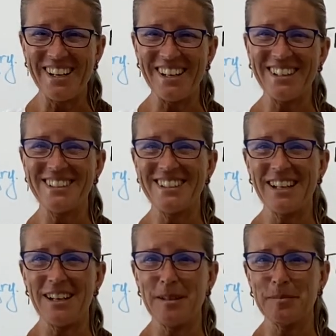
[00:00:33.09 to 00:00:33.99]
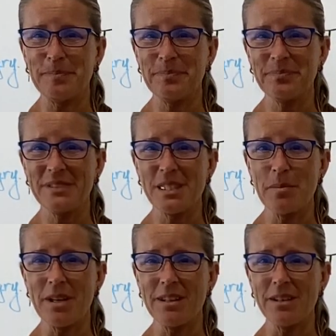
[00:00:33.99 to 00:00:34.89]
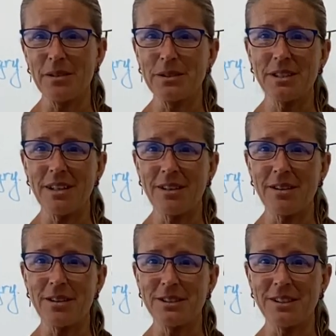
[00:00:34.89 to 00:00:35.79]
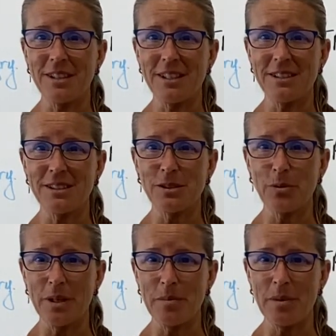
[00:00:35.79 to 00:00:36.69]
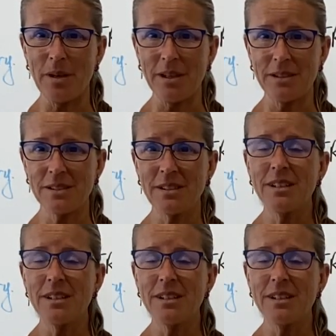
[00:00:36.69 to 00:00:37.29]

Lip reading: and to buy the whole set it costs you less than 20 bucks.